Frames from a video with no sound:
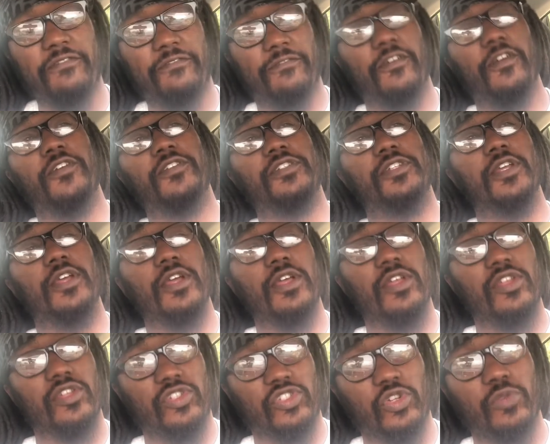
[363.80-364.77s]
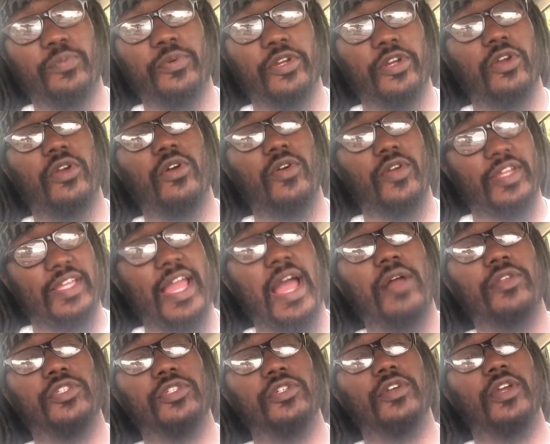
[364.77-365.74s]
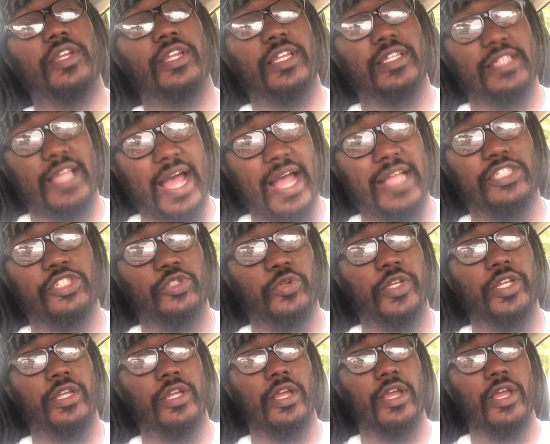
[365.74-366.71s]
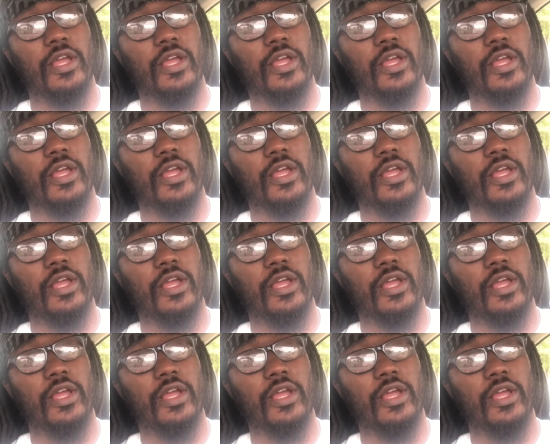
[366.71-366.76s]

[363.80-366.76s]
first superhero encounter against Hot Streak,